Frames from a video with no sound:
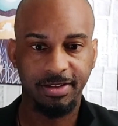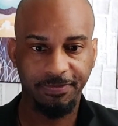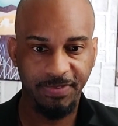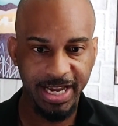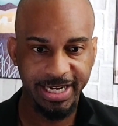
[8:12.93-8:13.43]
the
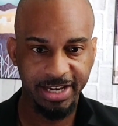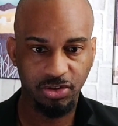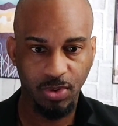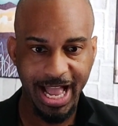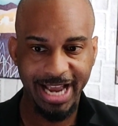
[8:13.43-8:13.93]

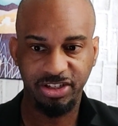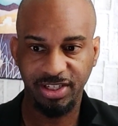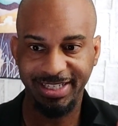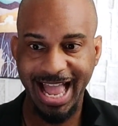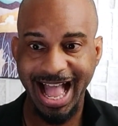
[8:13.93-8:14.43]
Financial
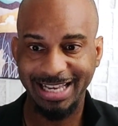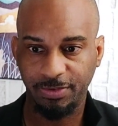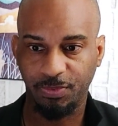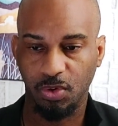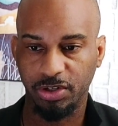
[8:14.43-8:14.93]
Action
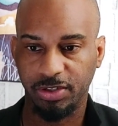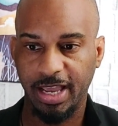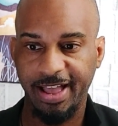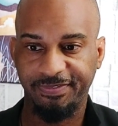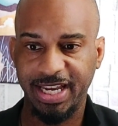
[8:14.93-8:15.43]
Task Force,
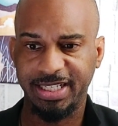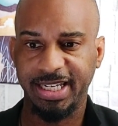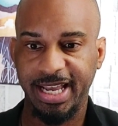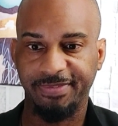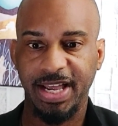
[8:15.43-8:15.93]

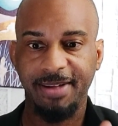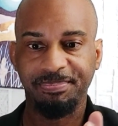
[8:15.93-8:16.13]
FATF,